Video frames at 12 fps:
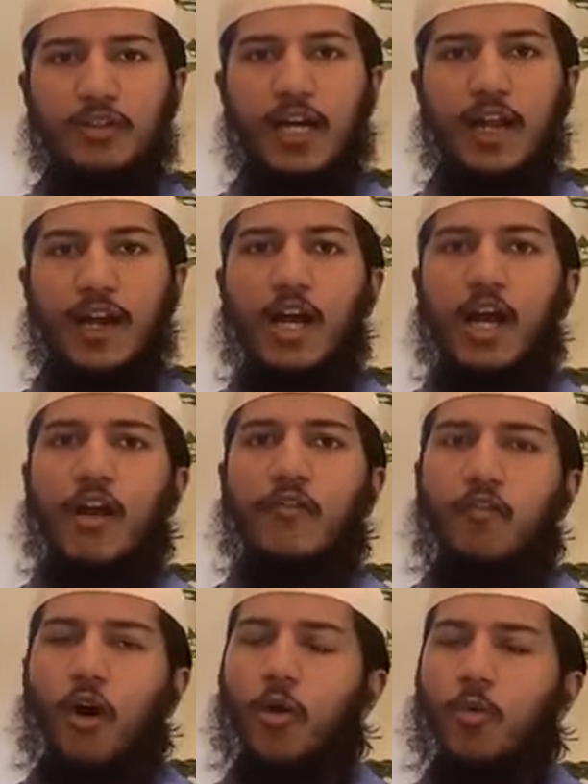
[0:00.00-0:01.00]
wa ta'ala
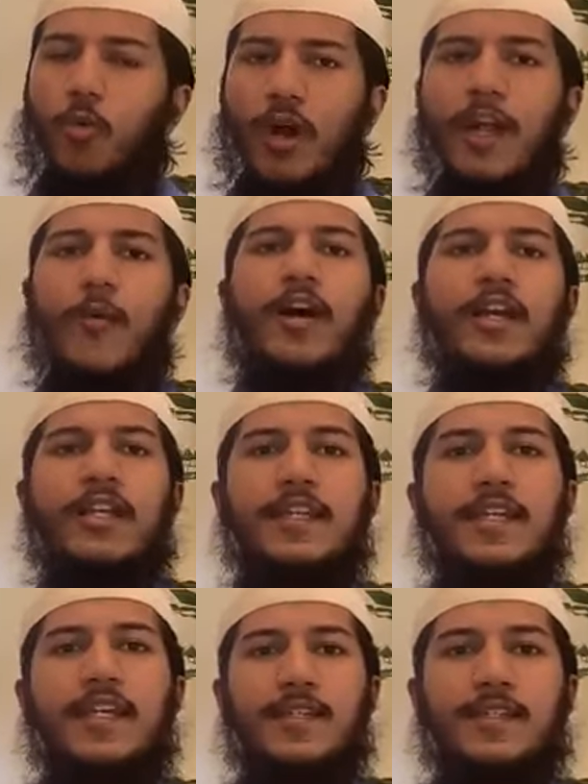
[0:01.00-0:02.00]
for whatever he
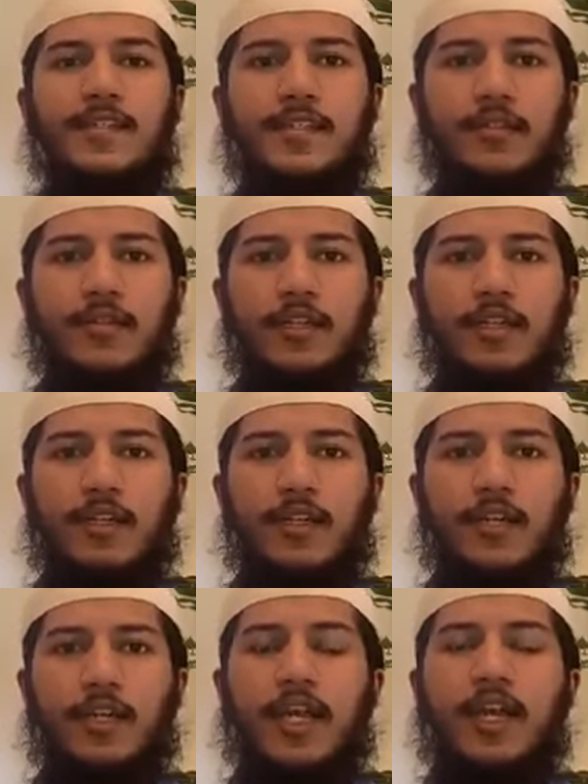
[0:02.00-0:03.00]
needs.
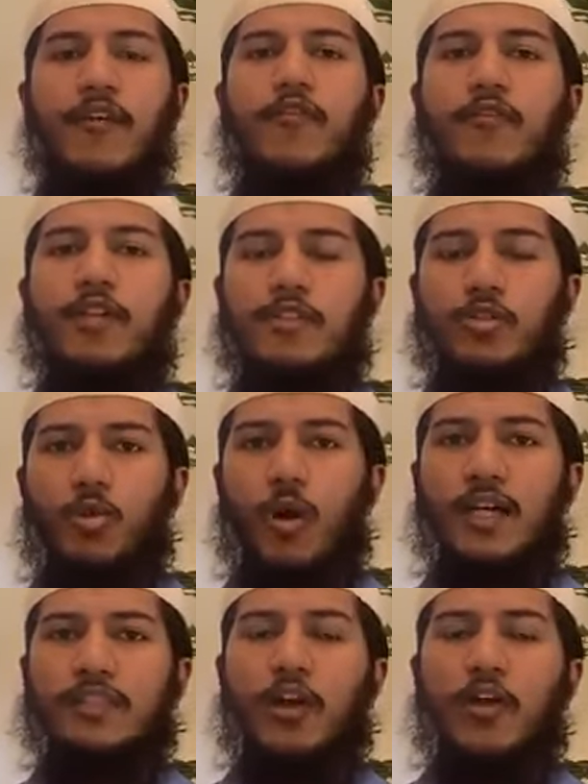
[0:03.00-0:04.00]
If his
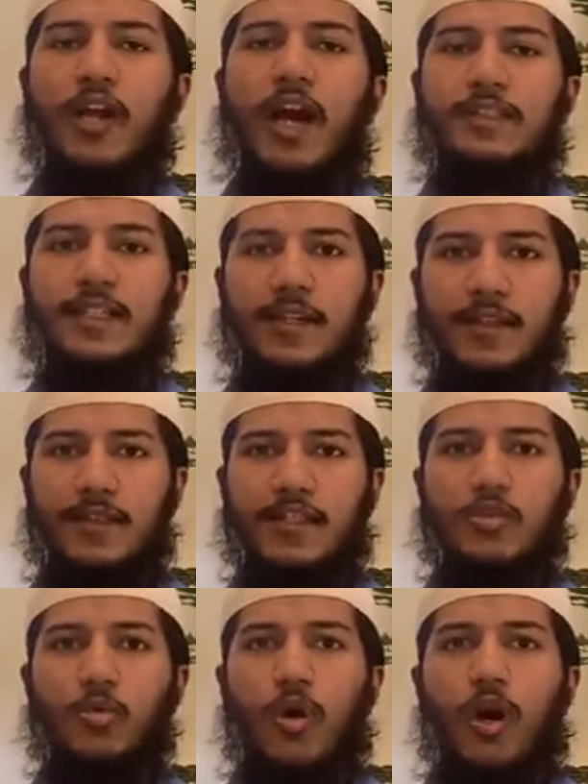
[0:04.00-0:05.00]
duas are not answered in
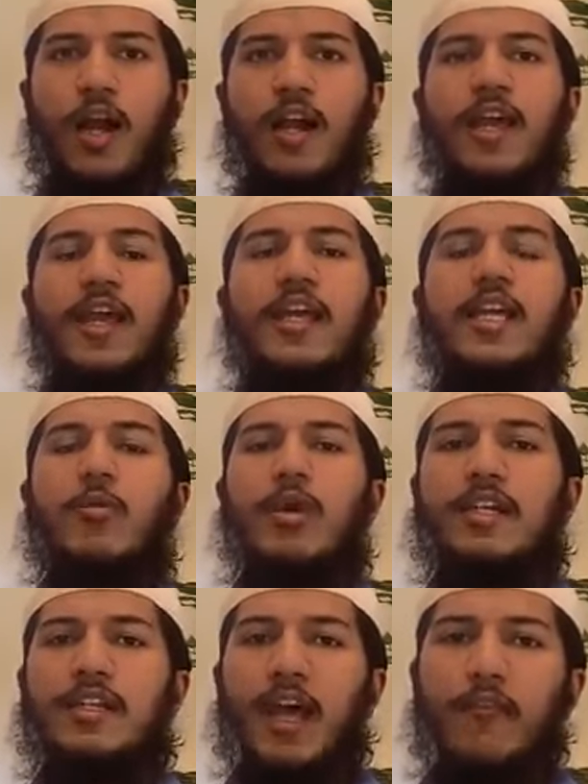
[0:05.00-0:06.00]
this world, he
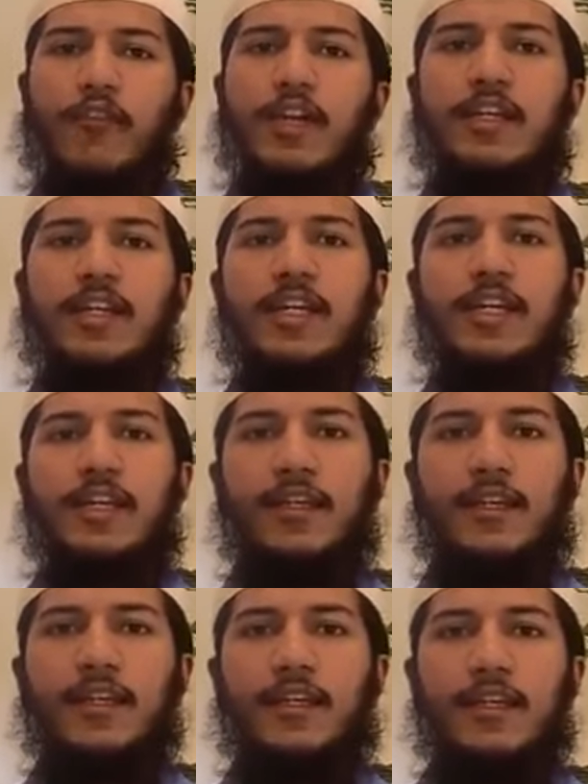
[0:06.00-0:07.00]
will definitely
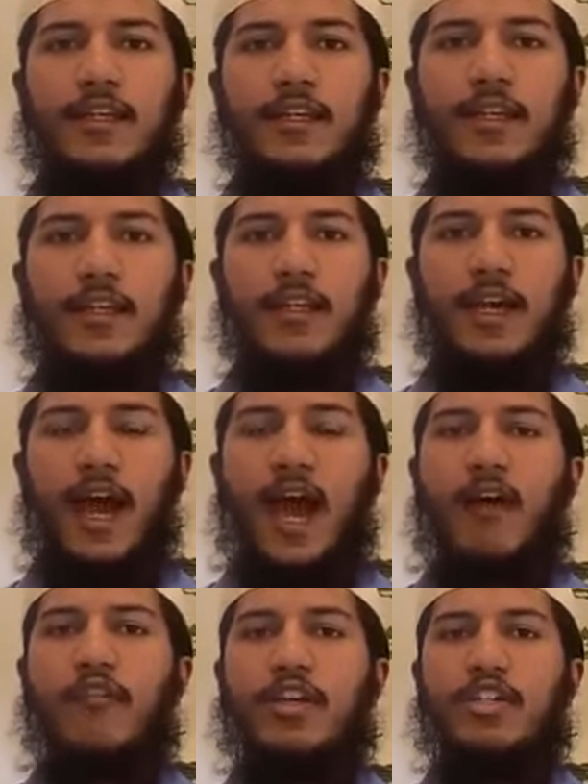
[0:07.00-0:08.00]

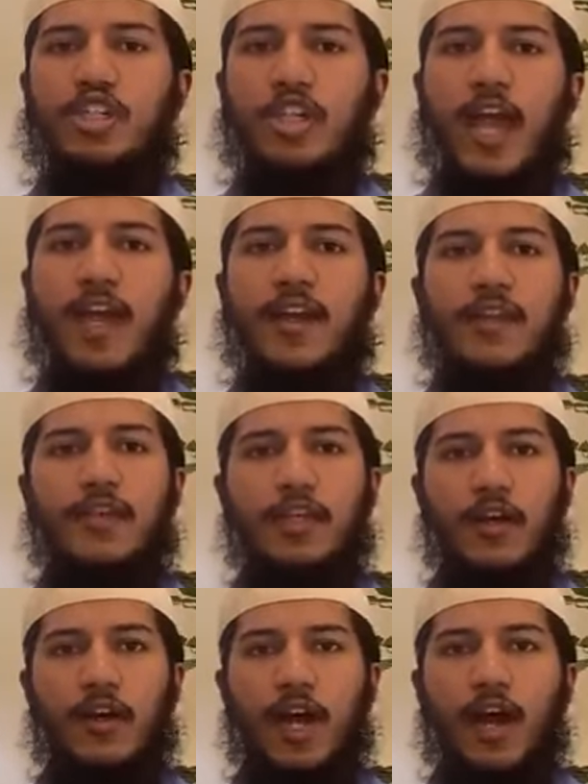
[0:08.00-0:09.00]
have his share in the
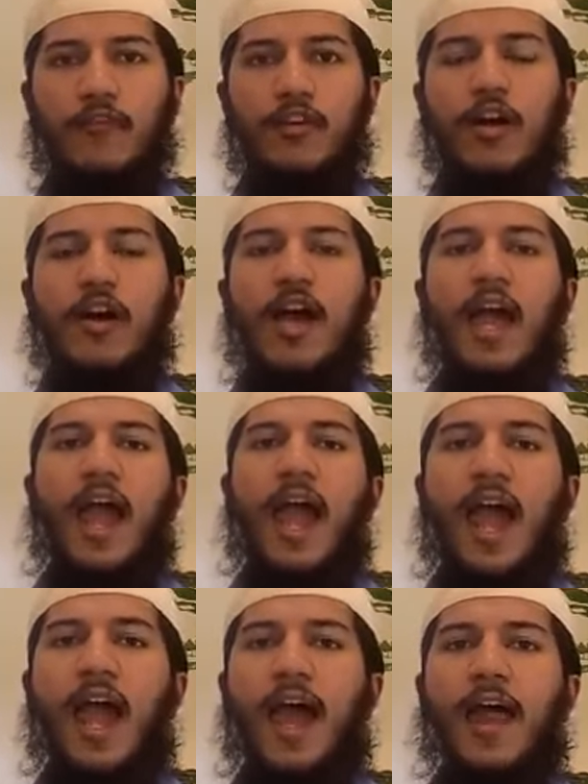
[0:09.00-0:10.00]
hereafter,
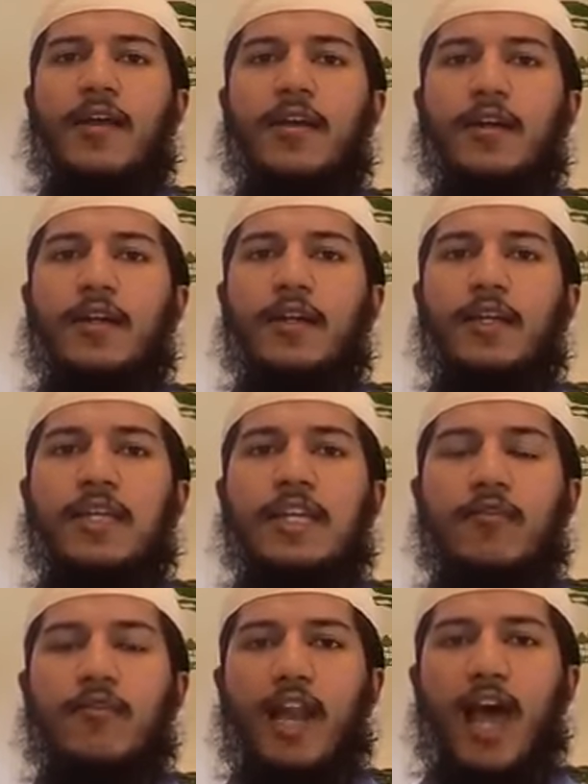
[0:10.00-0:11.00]
and
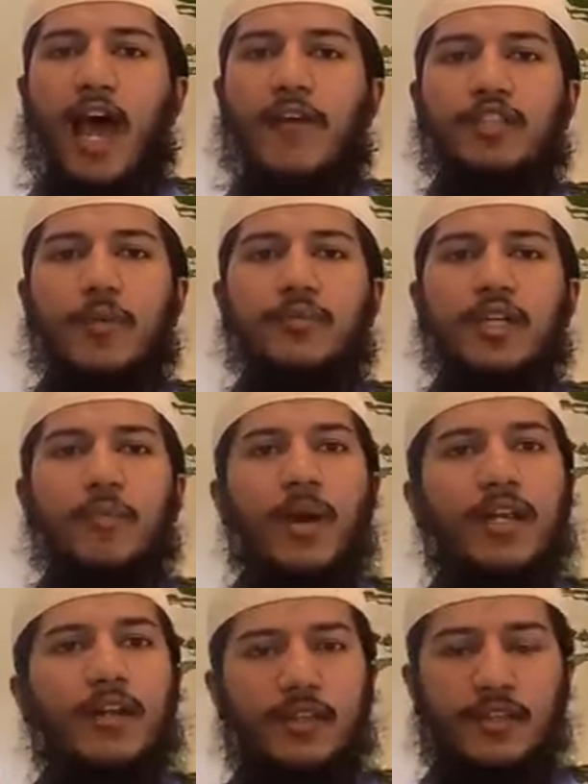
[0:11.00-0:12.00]
he will have something
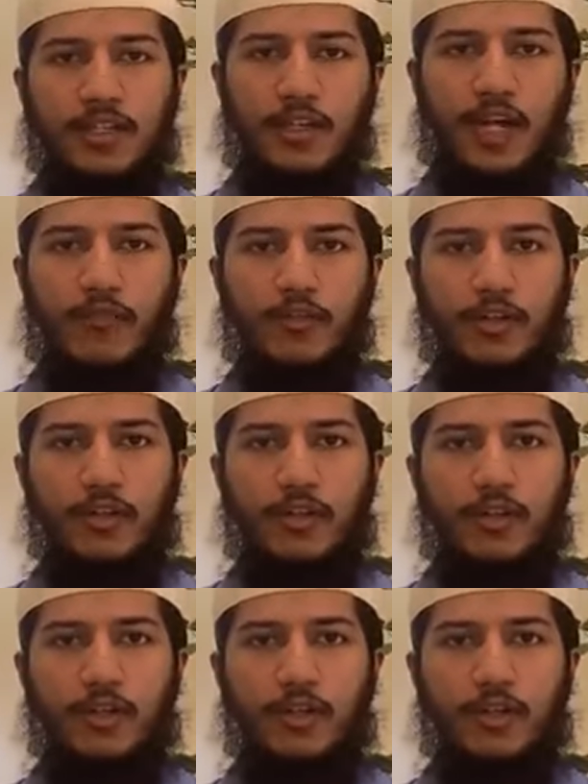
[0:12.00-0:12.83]
better in the hereafter.